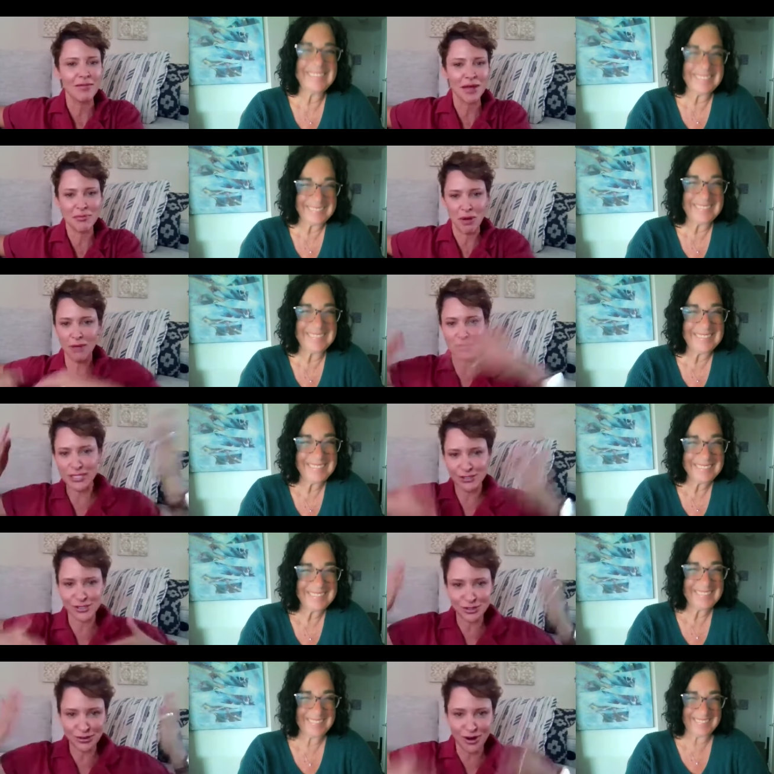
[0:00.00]
Speaker 1: I'm like, Bobby
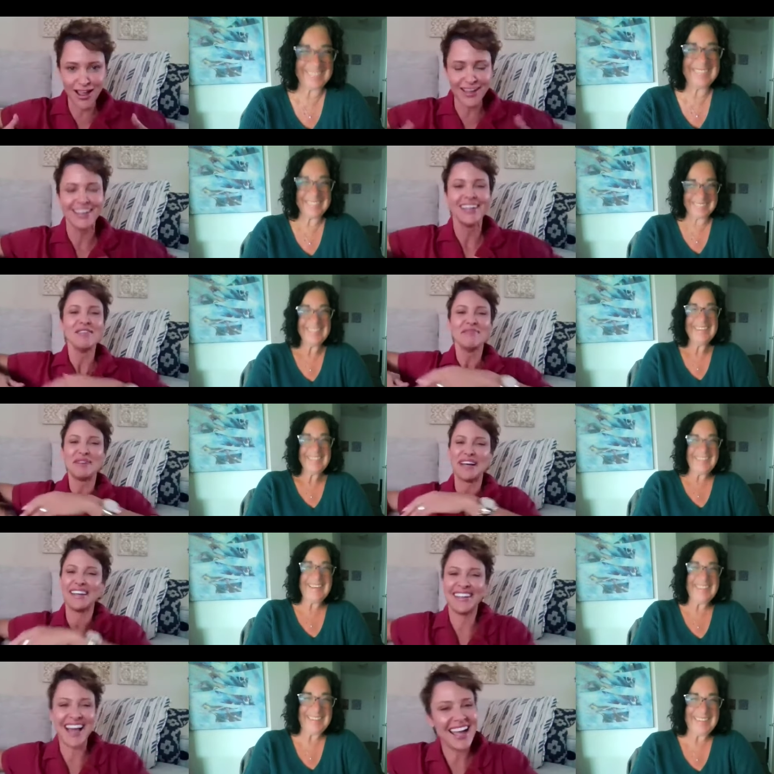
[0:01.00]
doesn't cry,
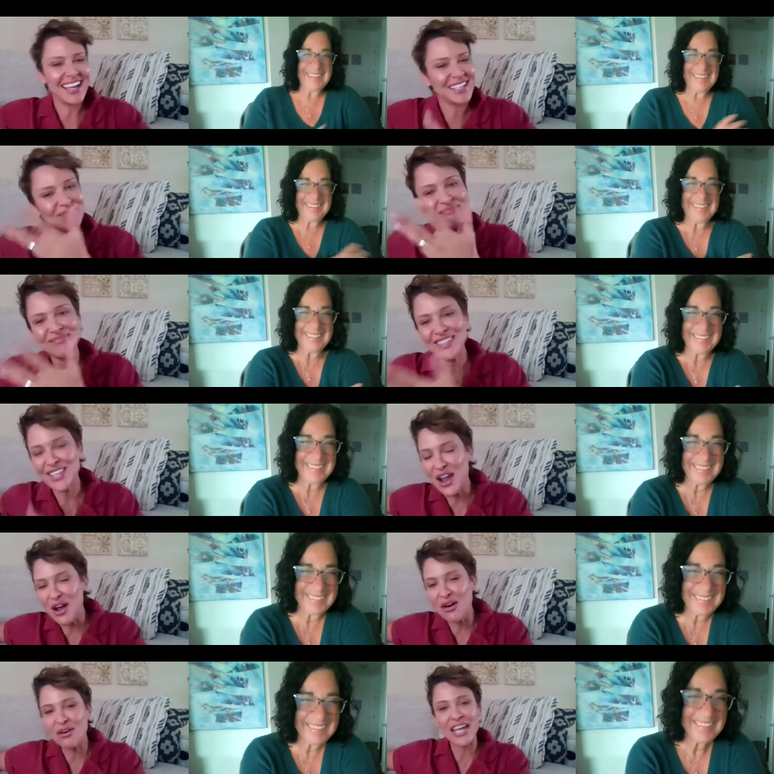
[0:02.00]
but I you
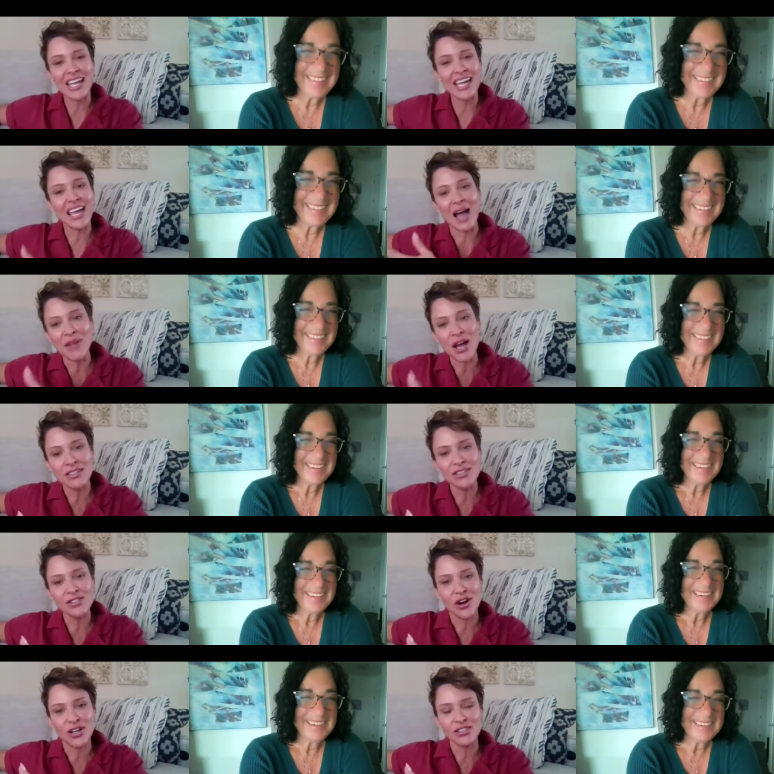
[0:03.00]
know it, I'm not
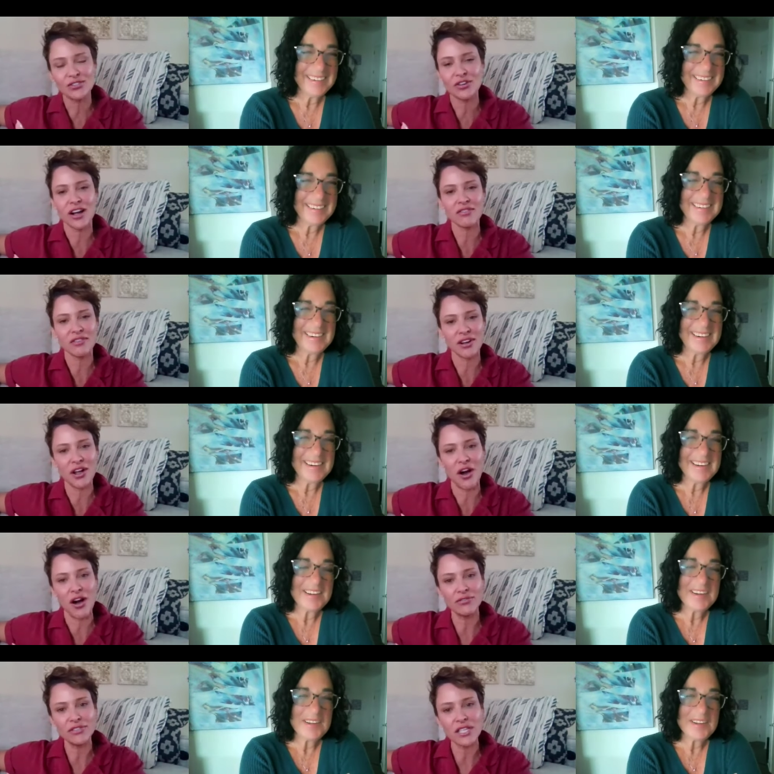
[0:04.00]
starstruck very
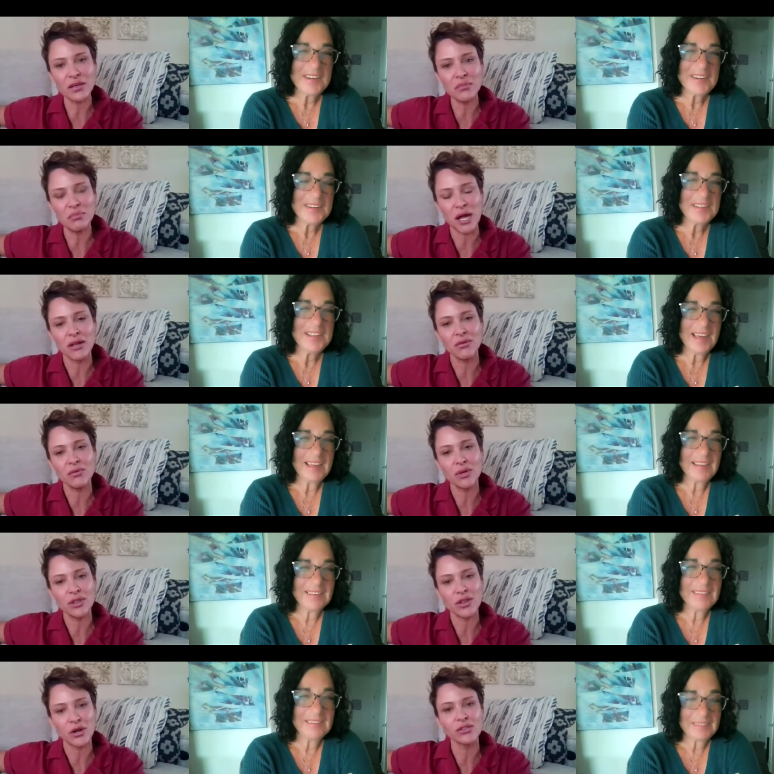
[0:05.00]
often, but
Speaker 2: yeah.
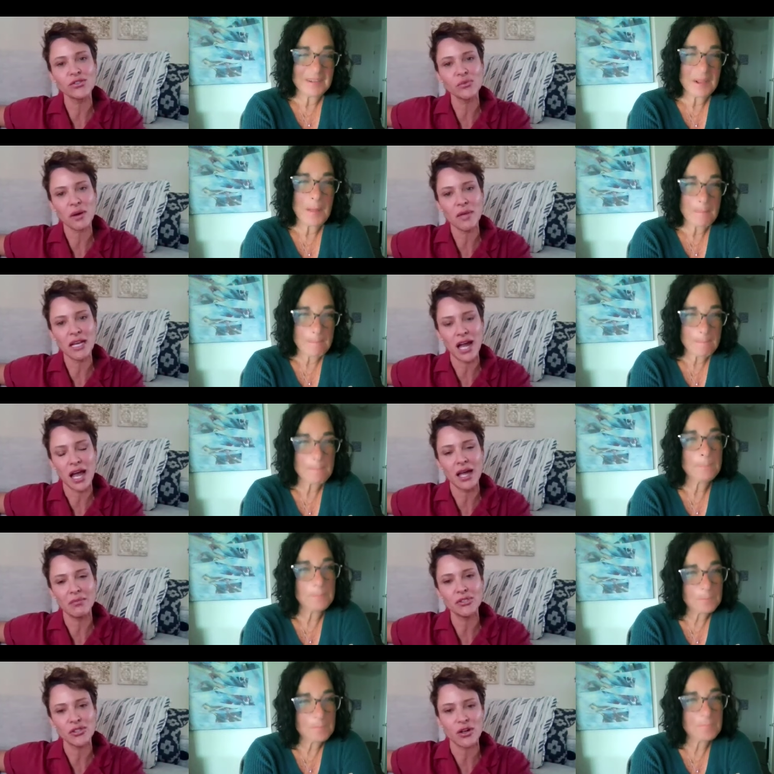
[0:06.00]
with those women
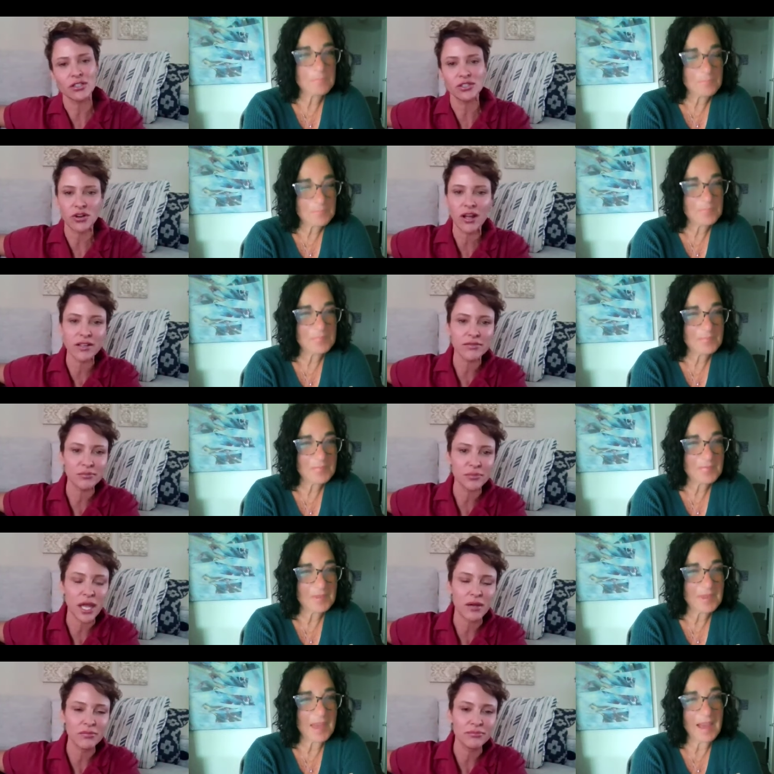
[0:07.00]
I'm starstruck.
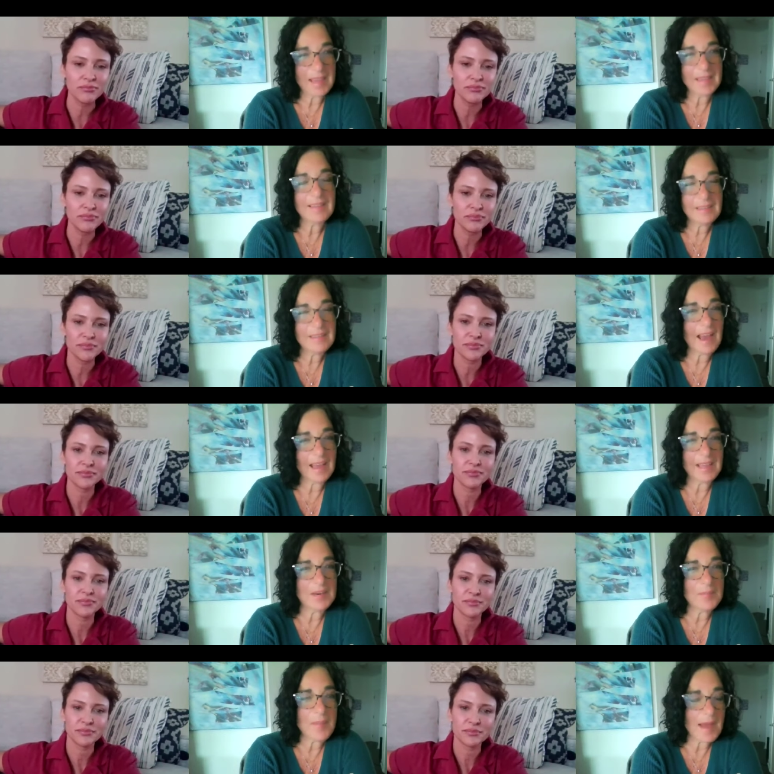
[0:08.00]
yeah yeah yeah
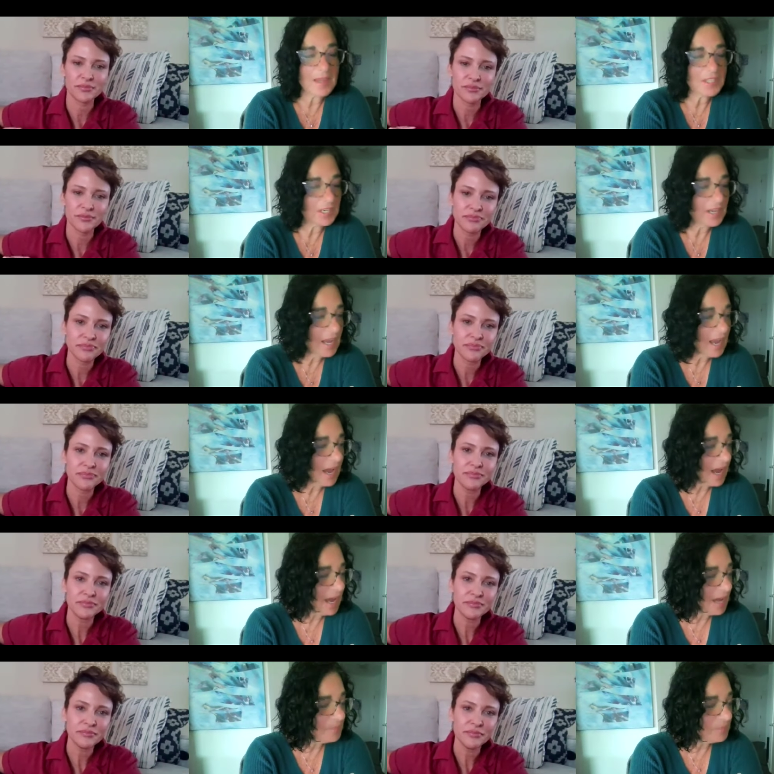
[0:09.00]
I can imagine.
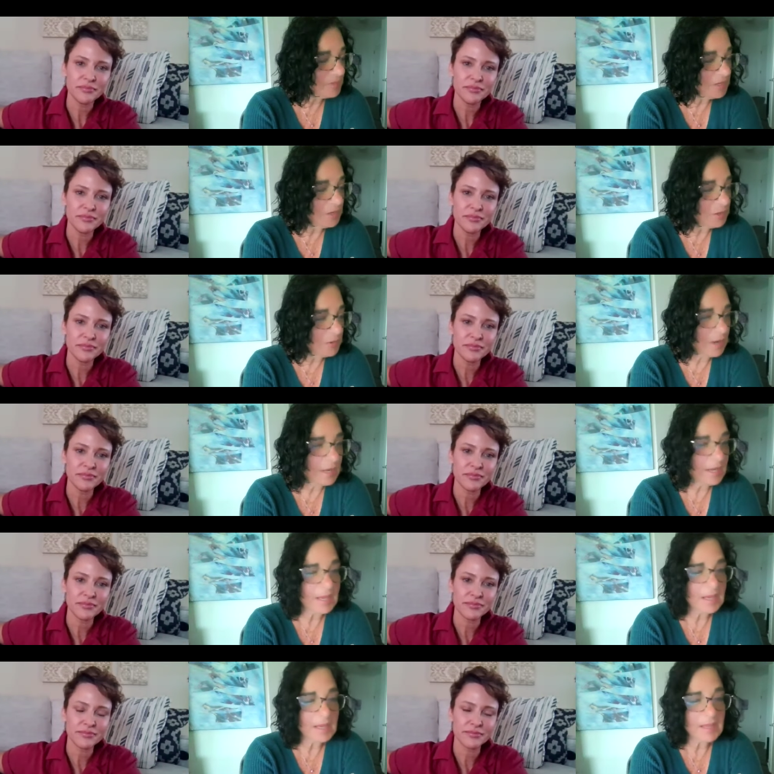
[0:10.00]
um you know
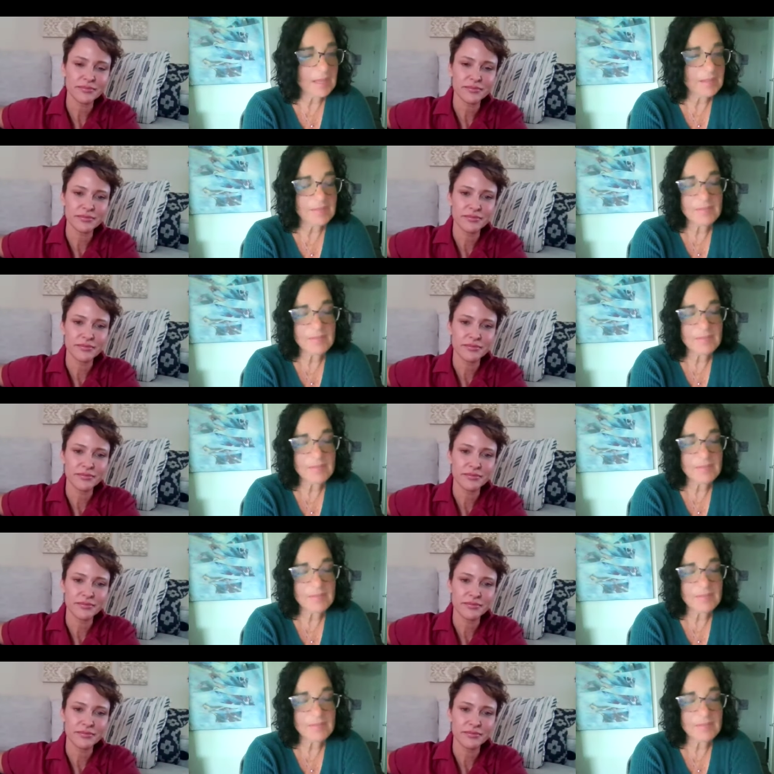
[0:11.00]
it,